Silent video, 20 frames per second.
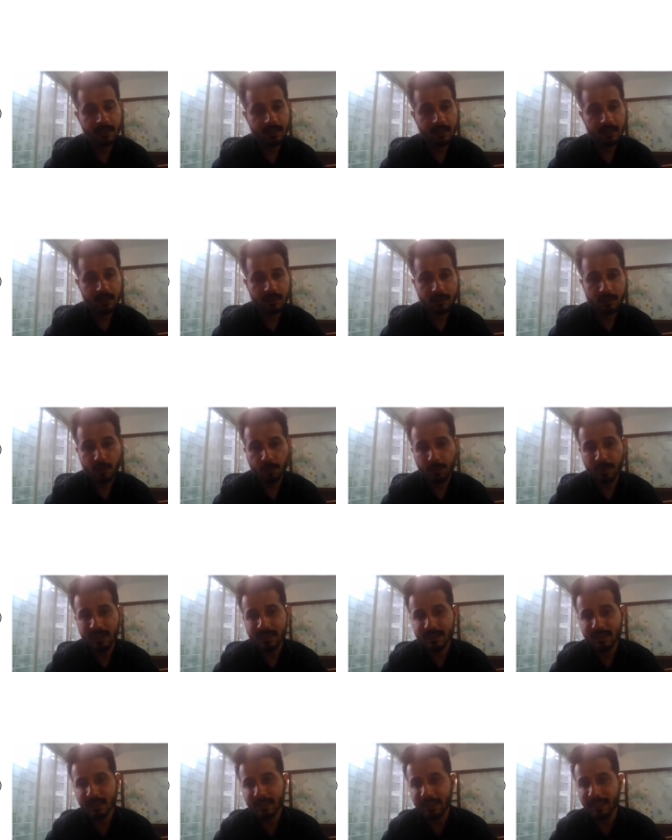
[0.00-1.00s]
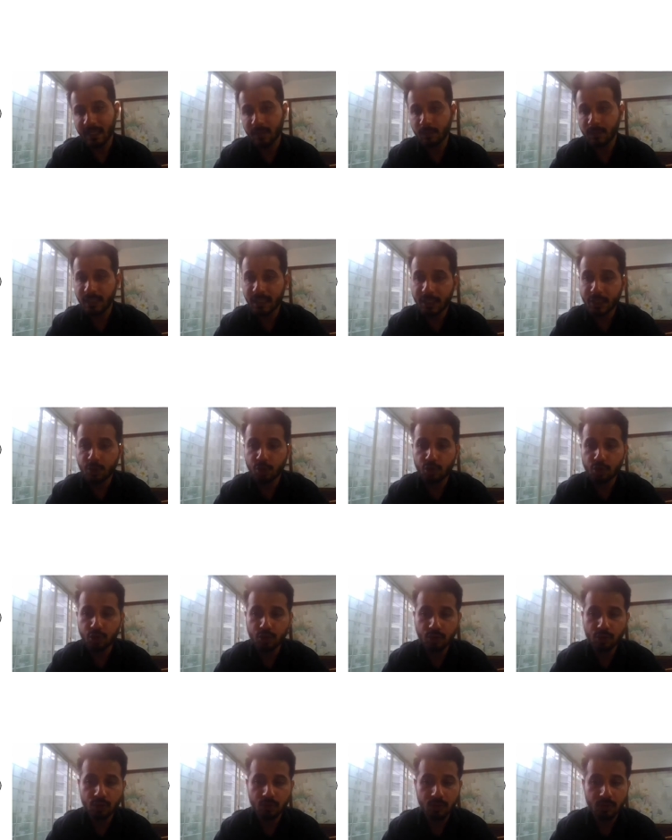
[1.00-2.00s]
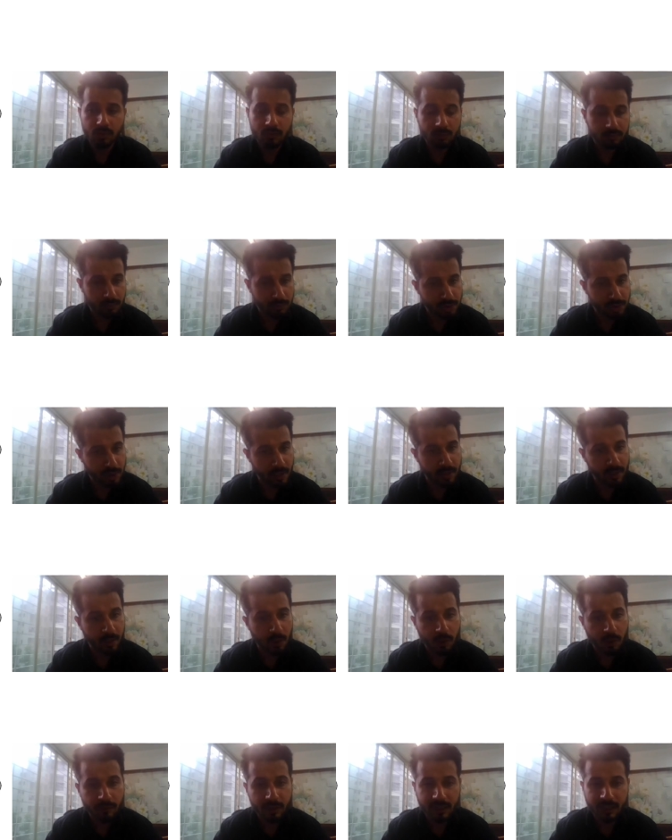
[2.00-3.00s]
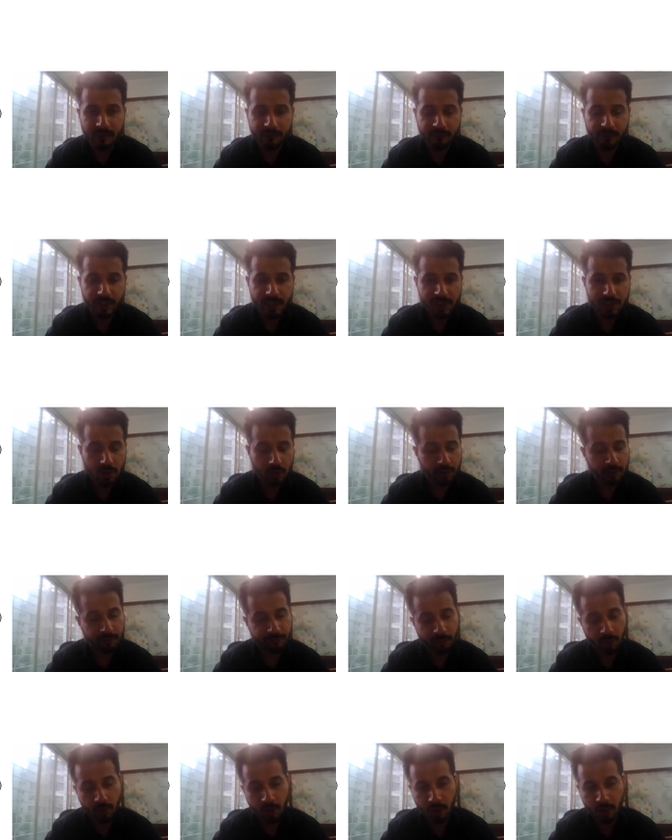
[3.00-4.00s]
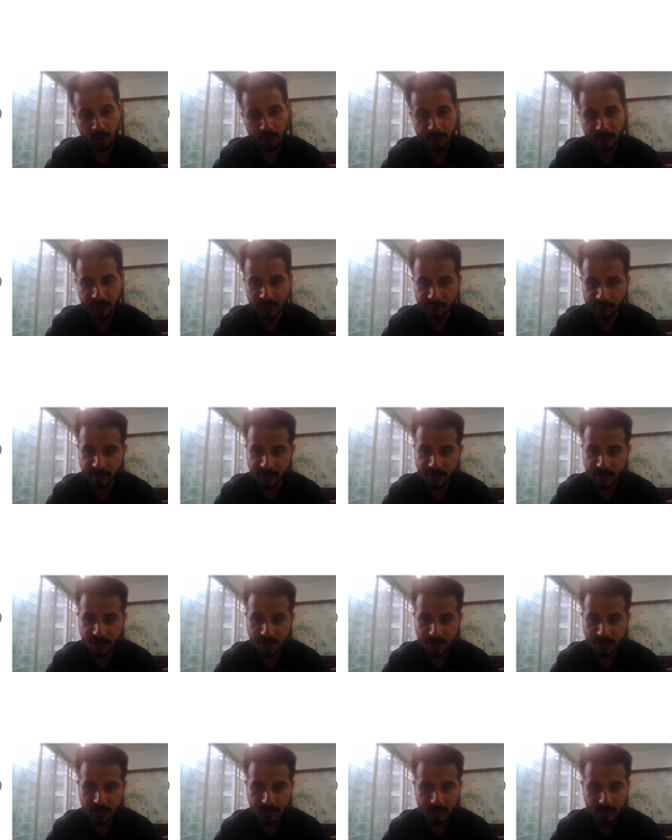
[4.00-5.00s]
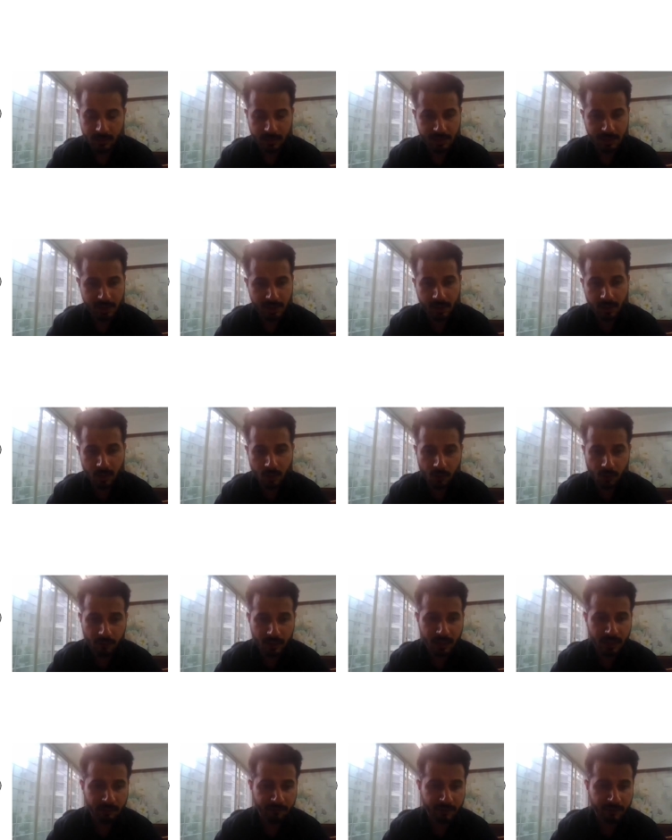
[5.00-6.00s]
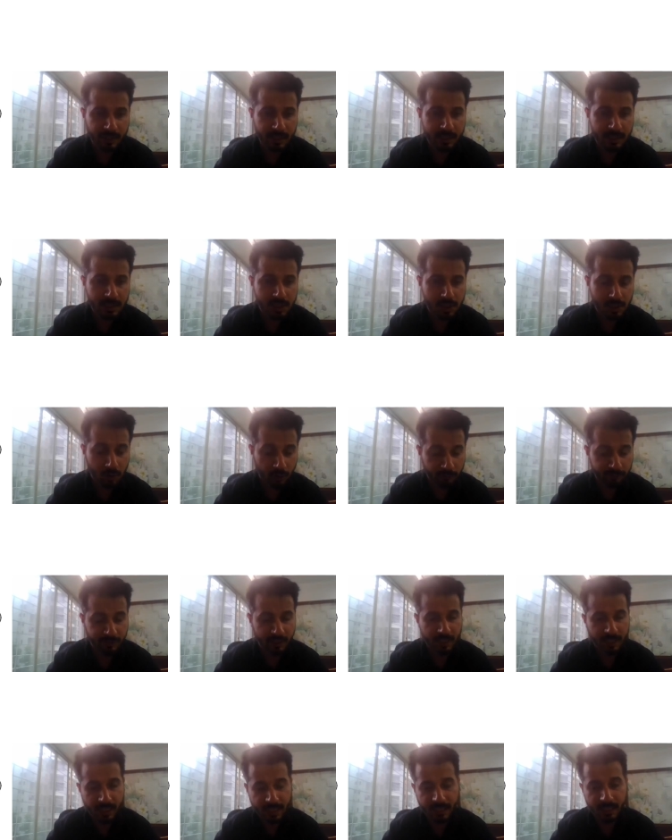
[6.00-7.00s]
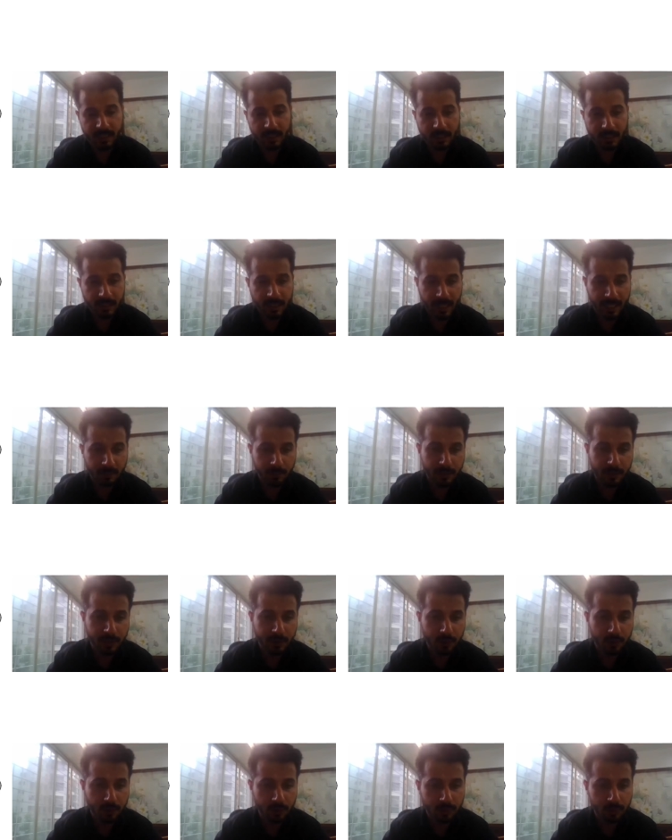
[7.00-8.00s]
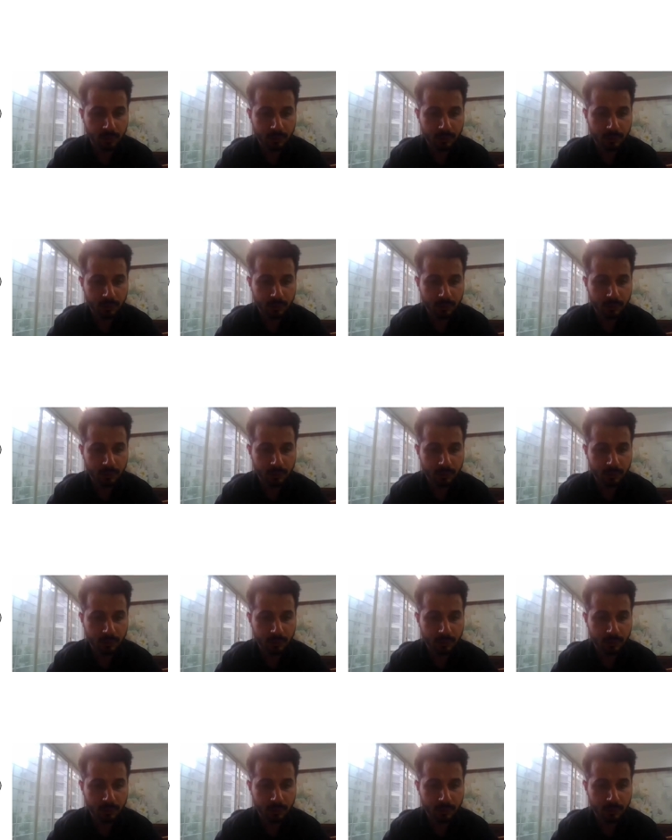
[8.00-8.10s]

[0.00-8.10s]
So, pincer can be due to general overcoverage or the focal overcoverage. The general overcoverage of the head can be due to